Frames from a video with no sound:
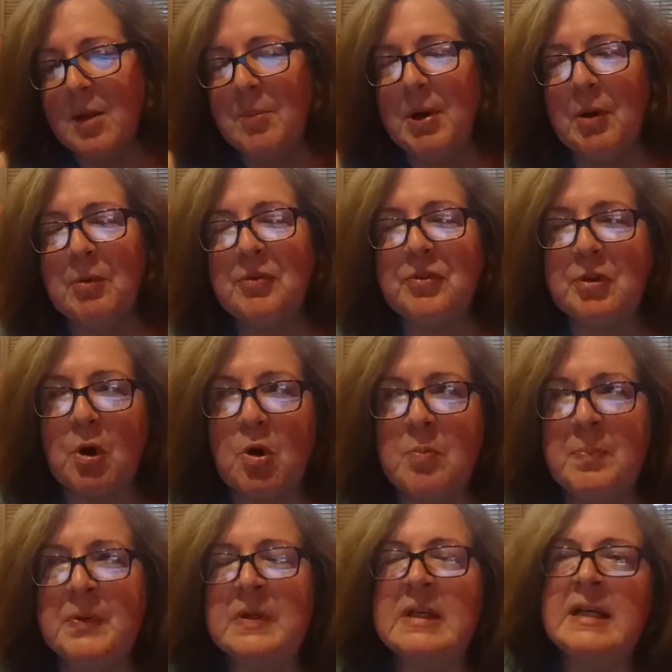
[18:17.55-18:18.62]

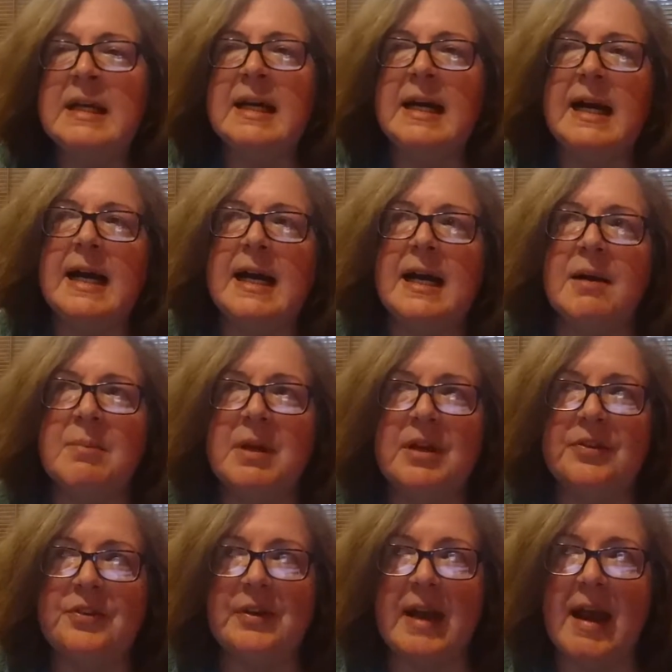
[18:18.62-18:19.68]

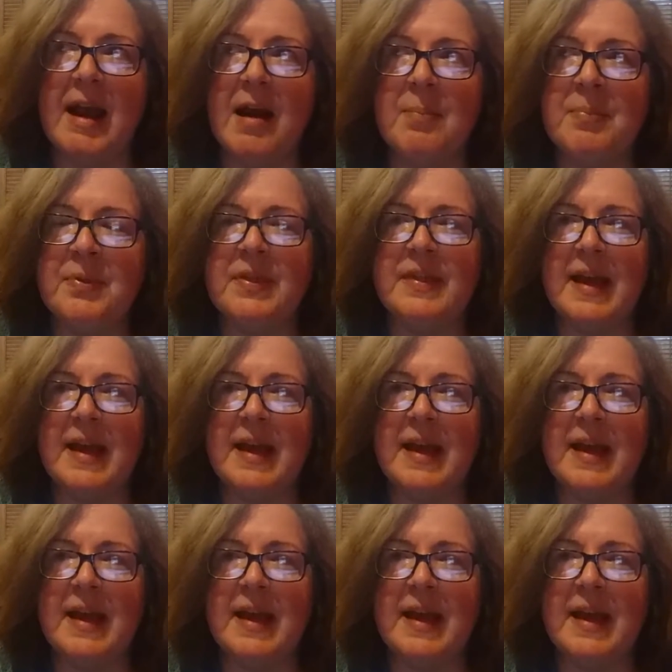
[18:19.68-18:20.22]
It's an app